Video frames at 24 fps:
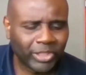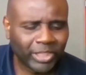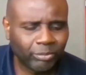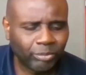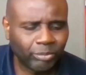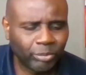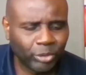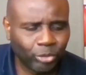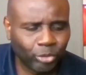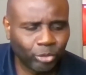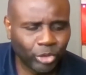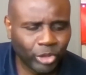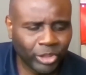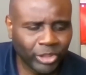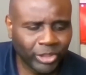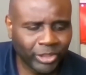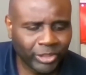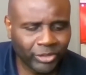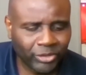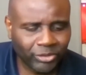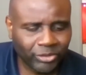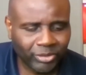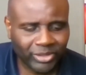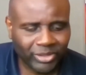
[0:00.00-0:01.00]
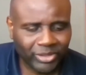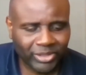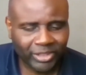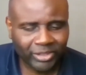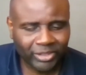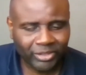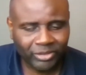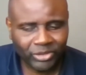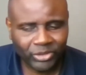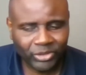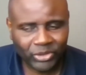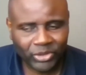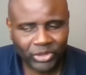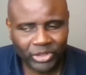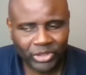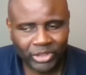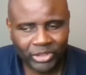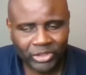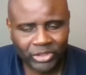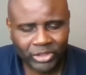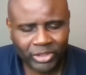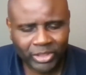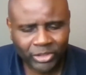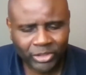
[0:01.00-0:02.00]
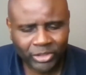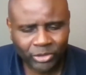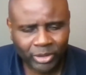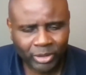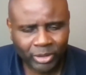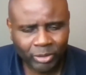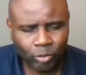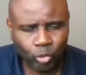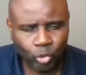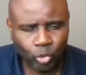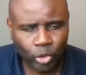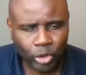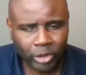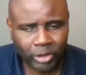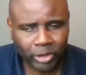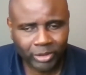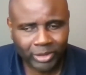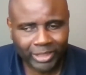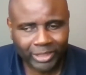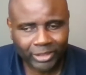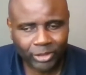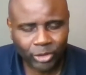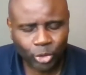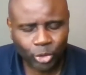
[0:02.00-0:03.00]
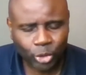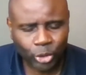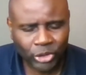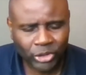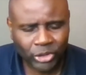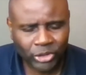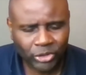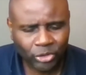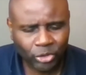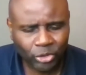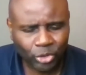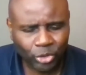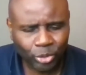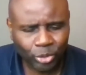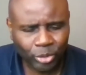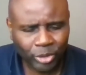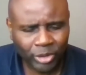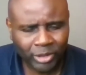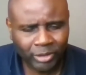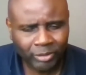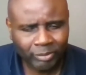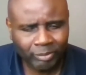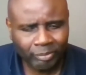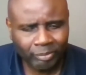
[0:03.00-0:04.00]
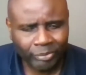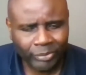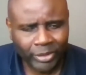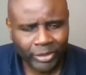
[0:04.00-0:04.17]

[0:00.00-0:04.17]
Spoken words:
I'd be really interested in is the international work that Torch is doing.